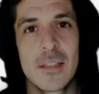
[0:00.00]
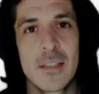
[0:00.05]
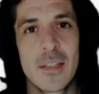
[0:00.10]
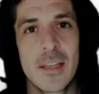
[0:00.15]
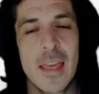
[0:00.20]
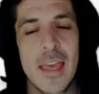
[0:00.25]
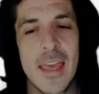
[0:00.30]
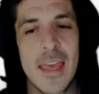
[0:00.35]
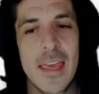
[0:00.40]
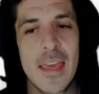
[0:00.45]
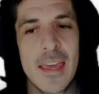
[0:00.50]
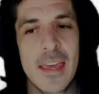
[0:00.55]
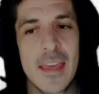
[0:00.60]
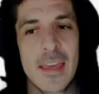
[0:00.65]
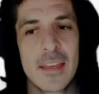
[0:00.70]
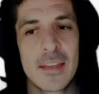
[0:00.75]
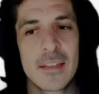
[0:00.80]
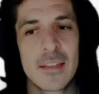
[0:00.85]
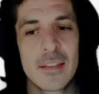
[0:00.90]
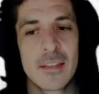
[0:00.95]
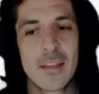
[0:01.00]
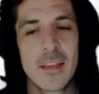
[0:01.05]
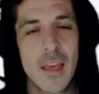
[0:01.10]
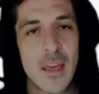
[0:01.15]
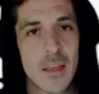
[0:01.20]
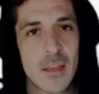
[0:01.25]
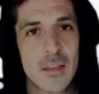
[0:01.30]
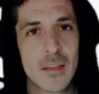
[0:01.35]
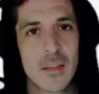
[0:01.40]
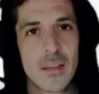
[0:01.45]
and yeah,
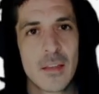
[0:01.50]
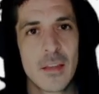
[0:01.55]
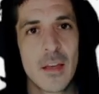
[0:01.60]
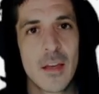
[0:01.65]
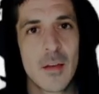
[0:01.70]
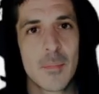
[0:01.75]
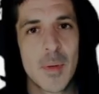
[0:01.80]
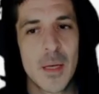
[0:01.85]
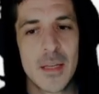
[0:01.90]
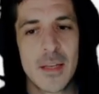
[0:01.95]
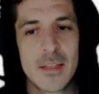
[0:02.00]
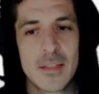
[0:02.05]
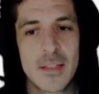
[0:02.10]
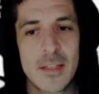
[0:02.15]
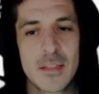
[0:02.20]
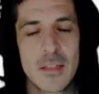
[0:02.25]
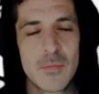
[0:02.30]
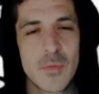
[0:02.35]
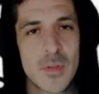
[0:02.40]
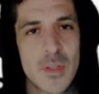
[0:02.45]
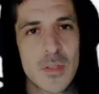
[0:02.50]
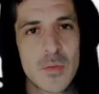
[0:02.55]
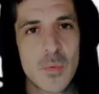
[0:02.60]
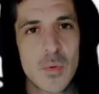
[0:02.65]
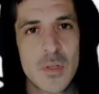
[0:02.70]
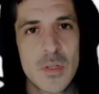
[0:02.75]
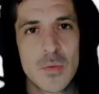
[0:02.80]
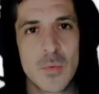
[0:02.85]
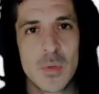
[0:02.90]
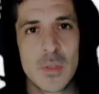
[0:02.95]
I guess that's it for this one.
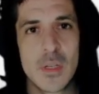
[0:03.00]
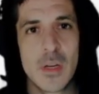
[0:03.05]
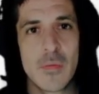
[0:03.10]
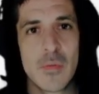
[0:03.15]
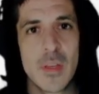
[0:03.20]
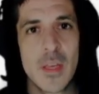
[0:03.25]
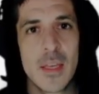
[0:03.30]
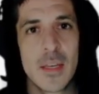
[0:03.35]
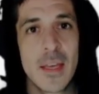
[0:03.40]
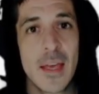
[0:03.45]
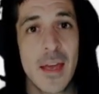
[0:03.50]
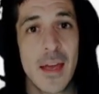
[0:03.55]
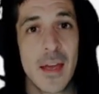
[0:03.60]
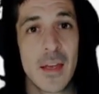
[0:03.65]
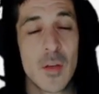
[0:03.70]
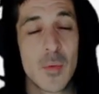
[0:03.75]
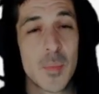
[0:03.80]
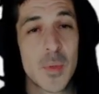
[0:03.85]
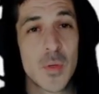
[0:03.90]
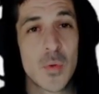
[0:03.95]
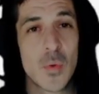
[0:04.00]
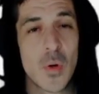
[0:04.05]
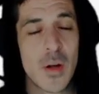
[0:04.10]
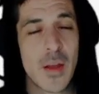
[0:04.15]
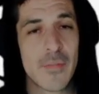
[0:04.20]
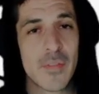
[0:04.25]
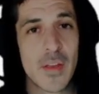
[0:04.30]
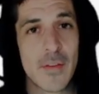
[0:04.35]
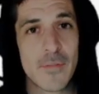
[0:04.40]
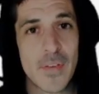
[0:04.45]
Just want to cover that. I hope you are
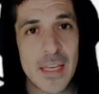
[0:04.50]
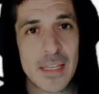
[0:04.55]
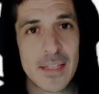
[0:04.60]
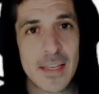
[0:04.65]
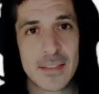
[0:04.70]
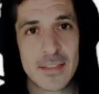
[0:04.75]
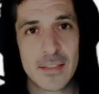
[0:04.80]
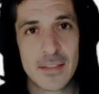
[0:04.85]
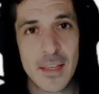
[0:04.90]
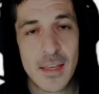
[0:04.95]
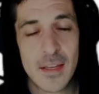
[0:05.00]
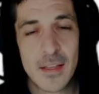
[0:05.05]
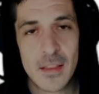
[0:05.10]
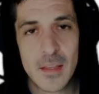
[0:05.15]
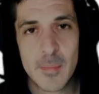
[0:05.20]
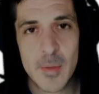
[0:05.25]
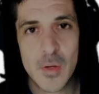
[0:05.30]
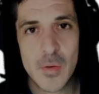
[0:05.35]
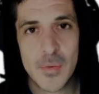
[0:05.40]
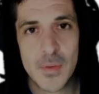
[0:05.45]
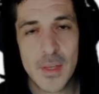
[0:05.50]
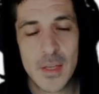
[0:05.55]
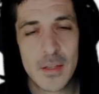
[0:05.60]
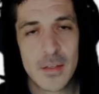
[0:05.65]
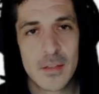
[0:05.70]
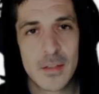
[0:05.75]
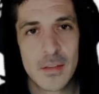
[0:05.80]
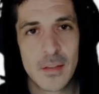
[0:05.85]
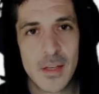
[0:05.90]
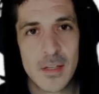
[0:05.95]
having a fantastic day. Let me know what you think.
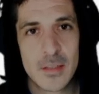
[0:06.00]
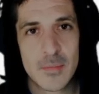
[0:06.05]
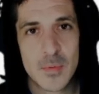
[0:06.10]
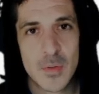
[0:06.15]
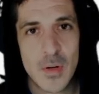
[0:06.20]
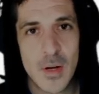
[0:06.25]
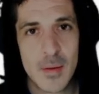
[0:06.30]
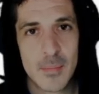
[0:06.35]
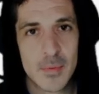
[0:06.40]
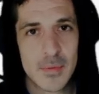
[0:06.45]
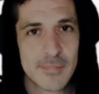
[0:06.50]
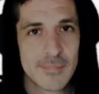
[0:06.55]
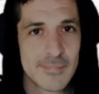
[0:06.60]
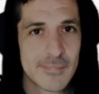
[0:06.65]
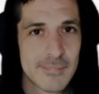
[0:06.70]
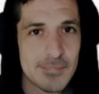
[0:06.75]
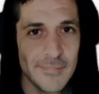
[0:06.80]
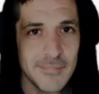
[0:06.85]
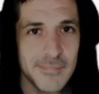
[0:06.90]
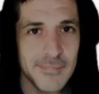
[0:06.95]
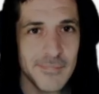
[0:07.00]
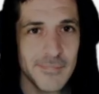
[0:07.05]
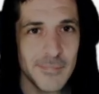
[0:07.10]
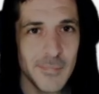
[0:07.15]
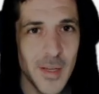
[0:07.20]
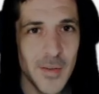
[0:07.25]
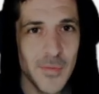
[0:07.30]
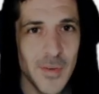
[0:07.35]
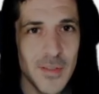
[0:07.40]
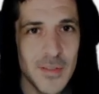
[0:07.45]
Like, subscribe. Bye,
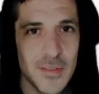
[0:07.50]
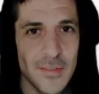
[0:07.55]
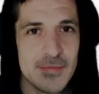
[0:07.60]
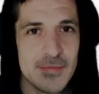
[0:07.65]
friends.